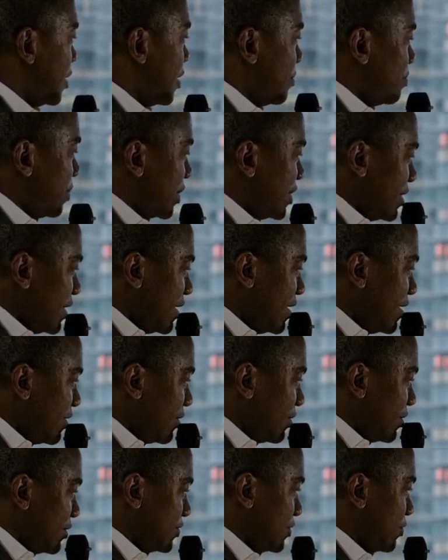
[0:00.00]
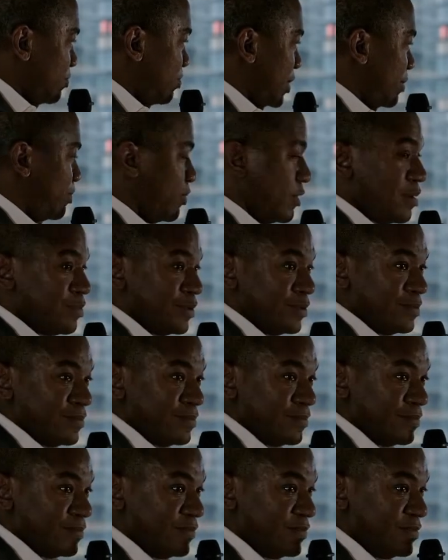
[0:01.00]
But here is the big problem.
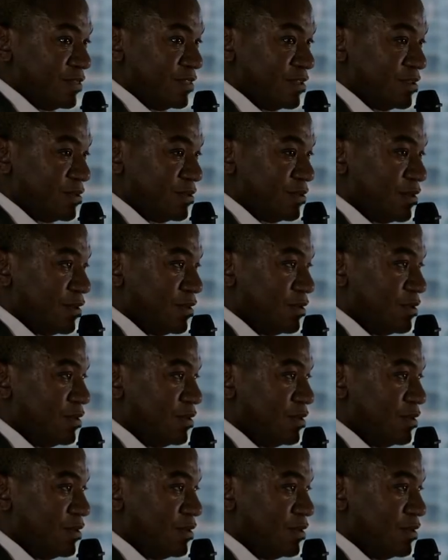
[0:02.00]
Okay?